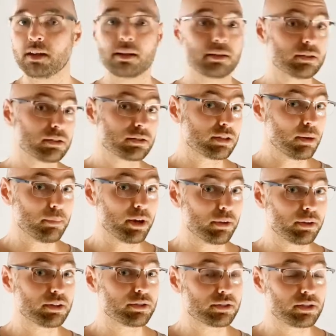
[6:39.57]
Some areas
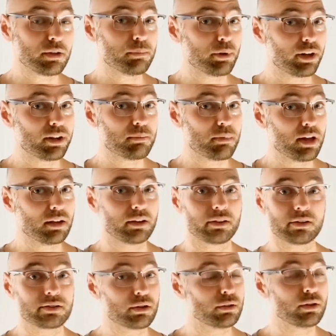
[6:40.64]
still by the month. So
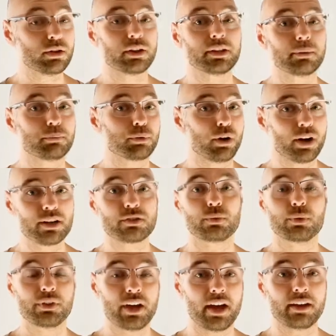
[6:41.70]
you got to price with
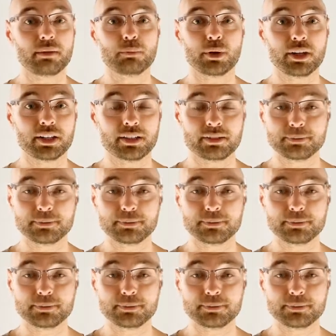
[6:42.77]
that in mind.